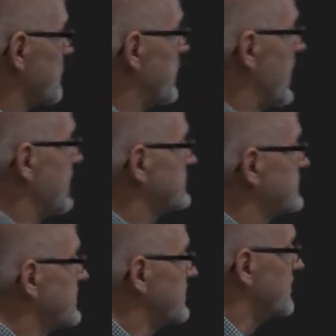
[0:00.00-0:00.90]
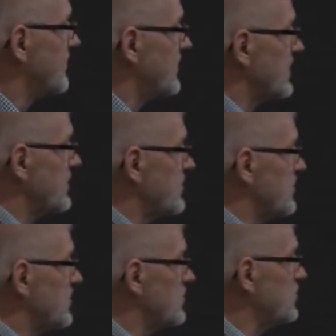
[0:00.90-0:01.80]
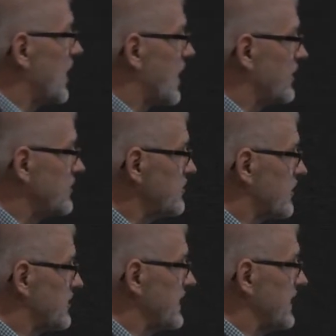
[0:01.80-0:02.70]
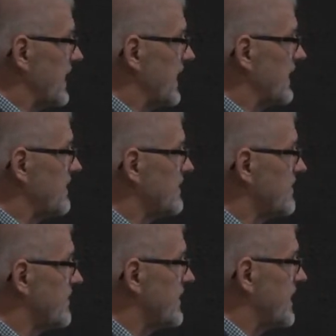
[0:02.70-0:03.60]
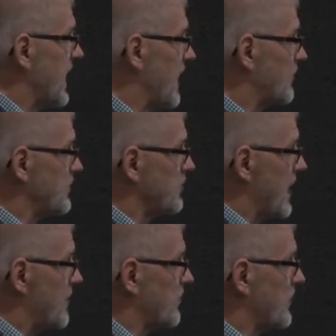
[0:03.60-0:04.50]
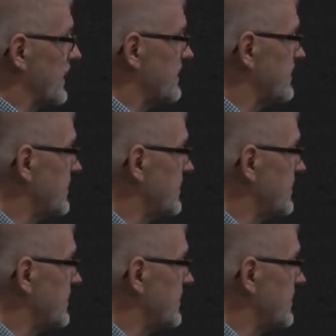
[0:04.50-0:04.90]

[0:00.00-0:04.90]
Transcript: past. Who are you, our DNA? How will you operate?